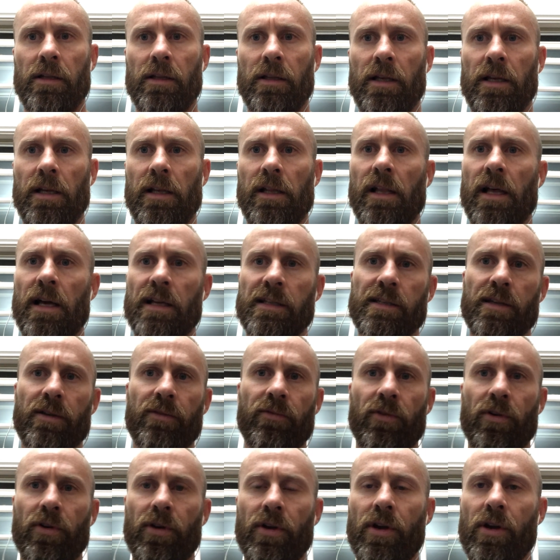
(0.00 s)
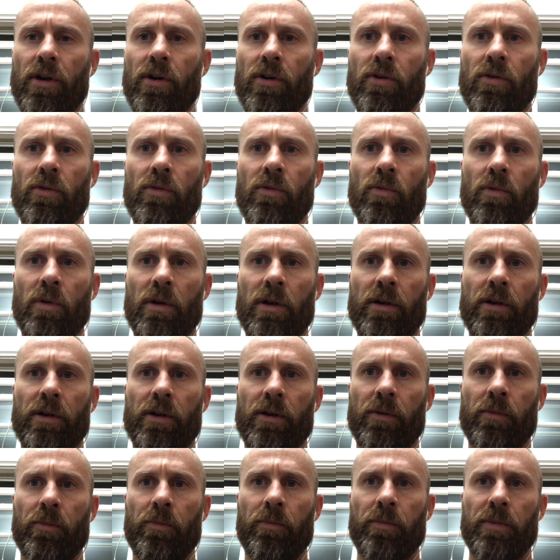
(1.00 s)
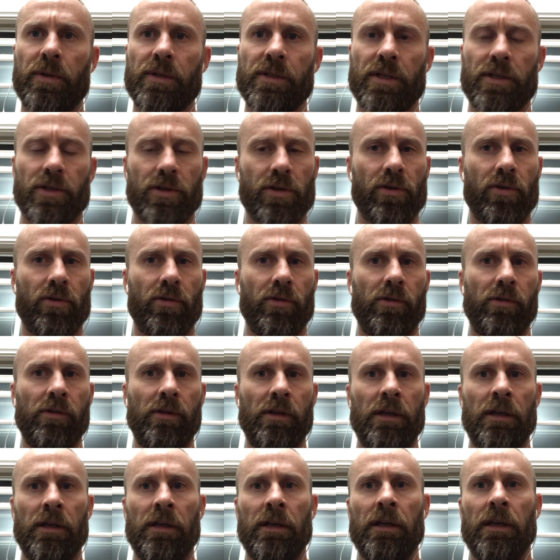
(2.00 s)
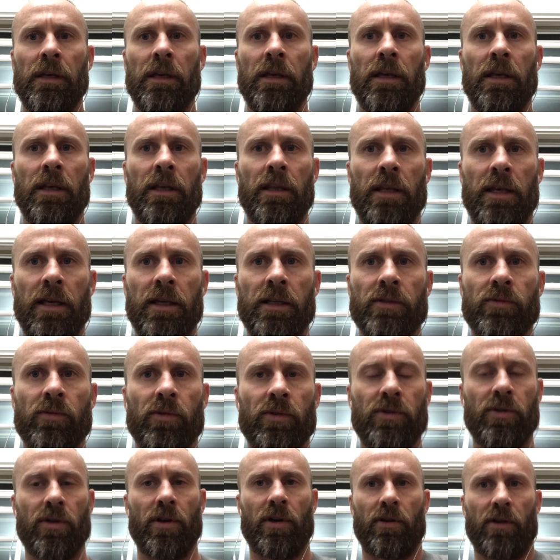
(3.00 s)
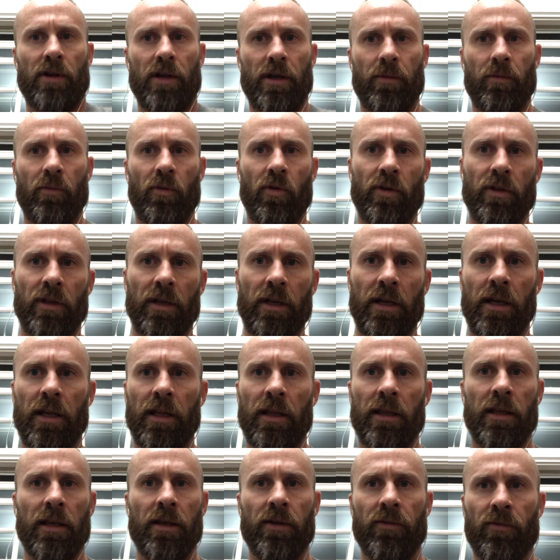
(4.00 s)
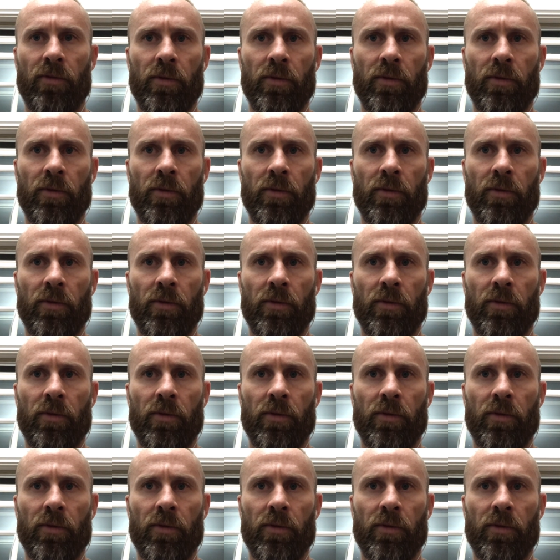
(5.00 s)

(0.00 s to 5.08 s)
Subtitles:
like classic vertigo where positional things will trigger it more than anything.